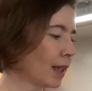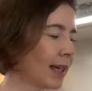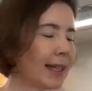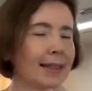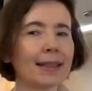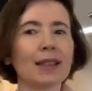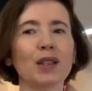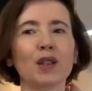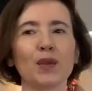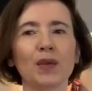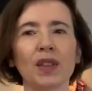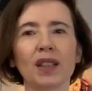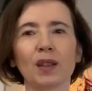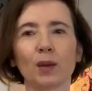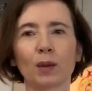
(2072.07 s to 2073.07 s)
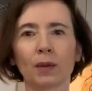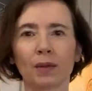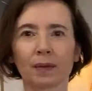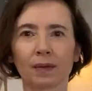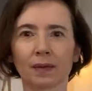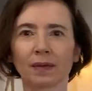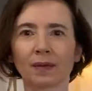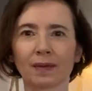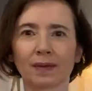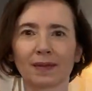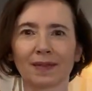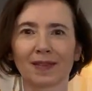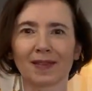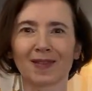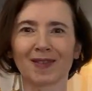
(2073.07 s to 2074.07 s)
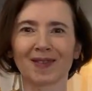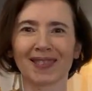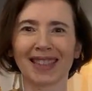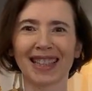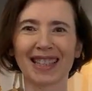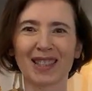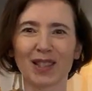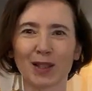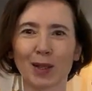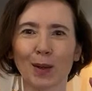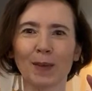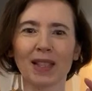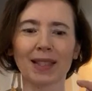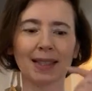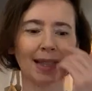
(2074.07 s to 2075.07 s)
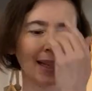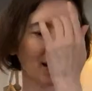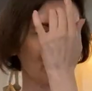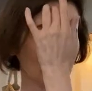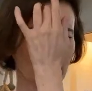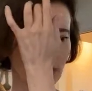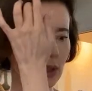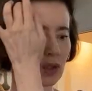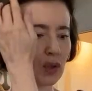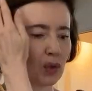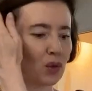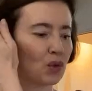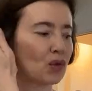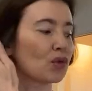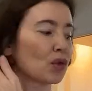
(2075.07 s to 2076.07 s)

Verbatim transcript: edited video let's stop this live I'm going to